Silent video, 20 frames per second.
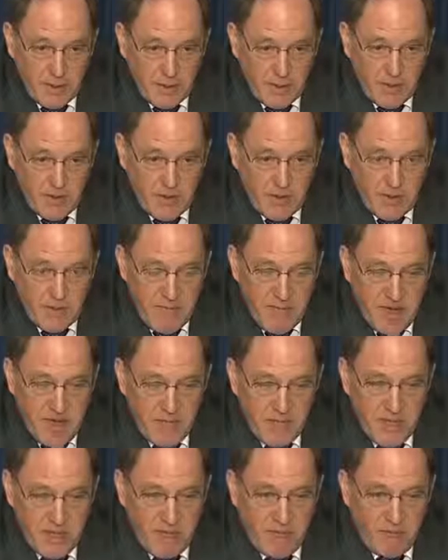So
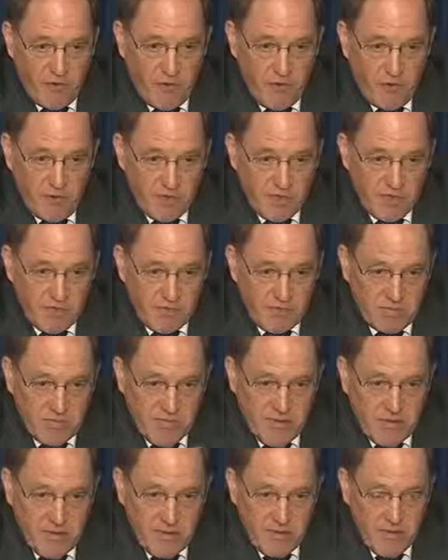imagine if you were
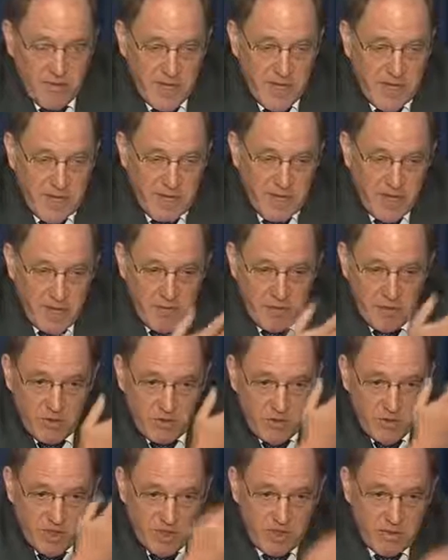selling
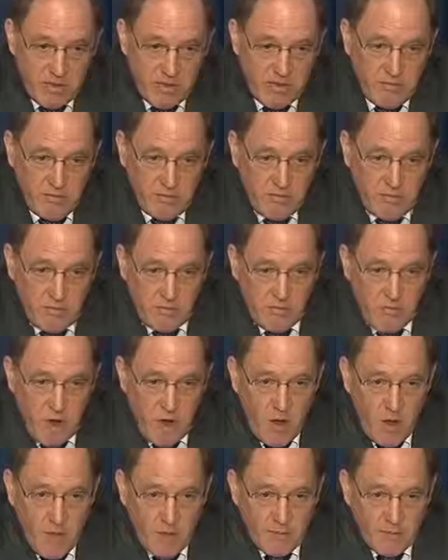BMWs in
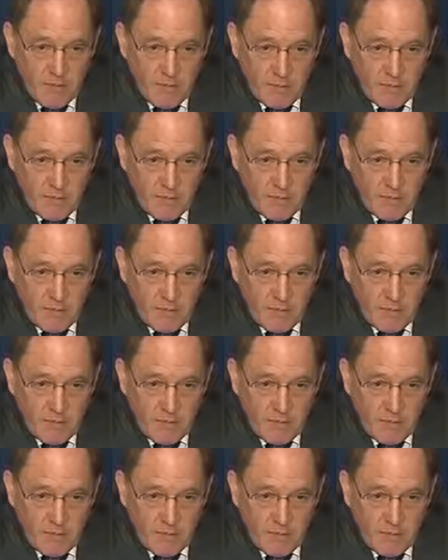Rome,